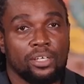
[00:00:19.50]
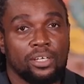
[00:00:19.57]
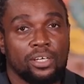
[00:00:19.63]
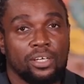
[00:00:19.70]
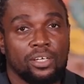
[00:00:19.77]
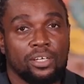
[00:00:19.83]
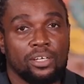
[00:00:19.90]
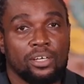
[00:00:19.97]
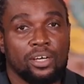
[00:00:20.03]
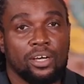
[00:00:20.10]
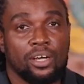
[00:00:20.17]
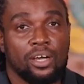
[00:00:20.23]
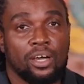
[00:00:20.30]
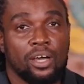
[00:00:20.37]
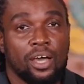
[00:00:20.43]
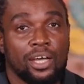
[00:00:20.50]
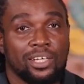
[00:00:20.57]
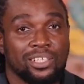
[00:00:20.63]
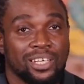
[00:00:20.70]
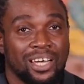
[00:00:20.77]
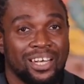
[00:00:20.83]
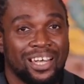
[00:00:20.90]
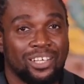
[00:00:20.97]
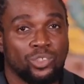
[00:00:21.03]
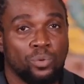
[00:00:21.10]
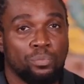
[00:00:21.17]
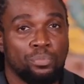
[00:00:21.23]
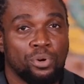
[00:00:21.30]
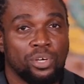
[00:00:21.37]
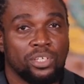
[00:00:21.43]
and then I decided at
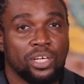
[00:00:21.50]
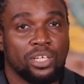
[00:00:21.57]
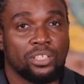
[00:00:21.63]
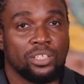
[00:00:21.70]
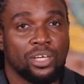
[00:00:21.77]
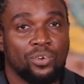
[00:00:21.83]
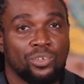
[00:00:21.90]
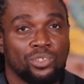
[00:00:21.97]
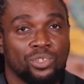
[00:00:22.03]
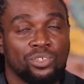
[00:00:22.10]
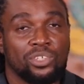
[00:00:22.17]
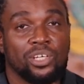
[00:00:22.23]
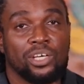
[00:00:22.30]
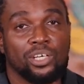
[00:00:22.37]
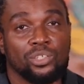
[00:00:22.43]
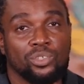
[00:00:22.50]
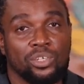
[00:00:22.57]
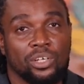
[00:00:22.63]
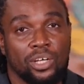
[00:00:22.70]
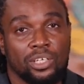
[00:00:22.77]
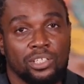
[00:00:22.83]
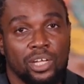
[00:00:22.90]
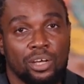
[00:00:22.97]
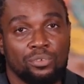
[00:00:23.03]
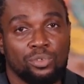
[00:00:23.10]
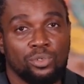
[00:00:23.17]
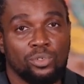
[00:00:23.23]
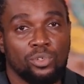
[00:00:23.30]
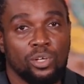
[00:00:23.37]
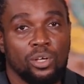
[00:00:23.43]
some point that I was going to take it to the next
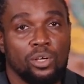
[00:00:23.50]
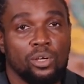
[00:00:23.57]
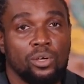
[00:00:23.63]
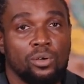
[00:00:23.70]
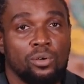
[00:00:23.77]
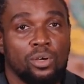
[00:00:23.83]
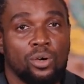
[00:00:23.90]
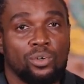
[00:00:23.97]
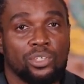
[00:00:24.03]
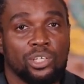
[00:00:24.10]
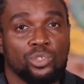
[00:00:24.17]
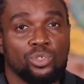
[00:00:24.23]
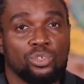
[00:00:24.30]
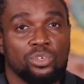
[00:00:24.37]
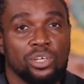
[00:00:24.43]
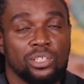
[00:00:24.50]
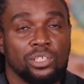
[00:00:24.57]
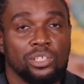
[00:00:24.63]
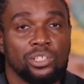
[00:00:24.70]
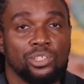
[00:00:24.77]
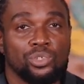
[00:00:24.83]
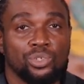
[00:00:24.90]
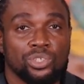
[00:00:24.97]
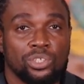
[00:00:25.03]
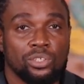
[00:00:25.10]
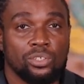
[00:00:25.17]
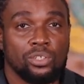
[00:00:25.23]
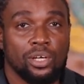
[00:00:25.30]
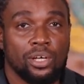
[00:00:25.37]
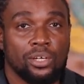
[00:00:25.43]
level. I wanted to create this
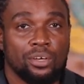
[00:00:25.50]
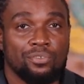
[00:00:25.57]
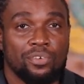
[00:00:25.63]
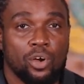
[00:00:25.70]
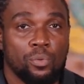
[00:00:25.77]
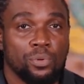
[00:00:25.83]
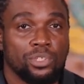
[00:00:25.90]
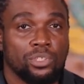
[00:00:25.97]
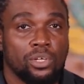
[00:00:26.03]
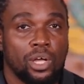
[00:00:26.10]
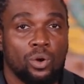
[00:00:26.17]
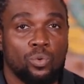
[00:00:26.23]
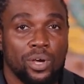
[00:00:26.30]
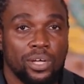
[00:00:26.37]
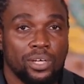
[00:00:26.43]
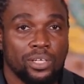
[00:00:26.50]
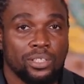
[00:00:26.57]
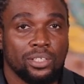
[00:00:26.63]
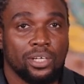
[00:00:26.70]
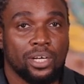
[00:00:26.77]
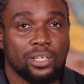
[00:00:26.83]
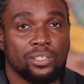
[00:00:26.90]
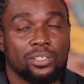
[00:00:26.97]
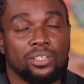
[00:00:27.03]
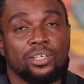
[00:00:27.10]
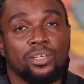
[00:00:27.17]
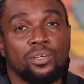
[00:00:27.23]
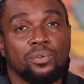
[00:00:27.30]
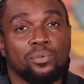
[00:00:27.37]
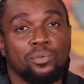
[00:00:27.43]
social and environmental awareness that
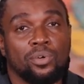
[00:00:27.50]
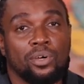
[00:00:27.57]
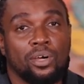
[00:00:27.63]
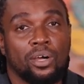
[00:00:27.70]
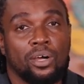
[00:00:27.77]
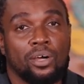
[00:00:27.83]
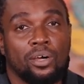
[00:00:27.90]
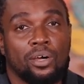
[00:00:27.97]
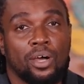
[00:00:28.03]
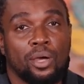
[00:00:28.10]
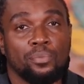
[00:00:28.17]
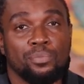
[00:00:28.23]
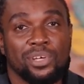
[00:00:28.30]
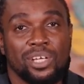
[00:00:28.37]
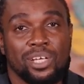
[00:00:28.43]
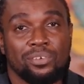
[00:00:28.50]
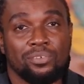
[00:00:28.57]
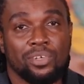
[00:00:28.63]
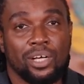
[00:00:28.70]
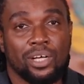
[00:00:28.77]
I believe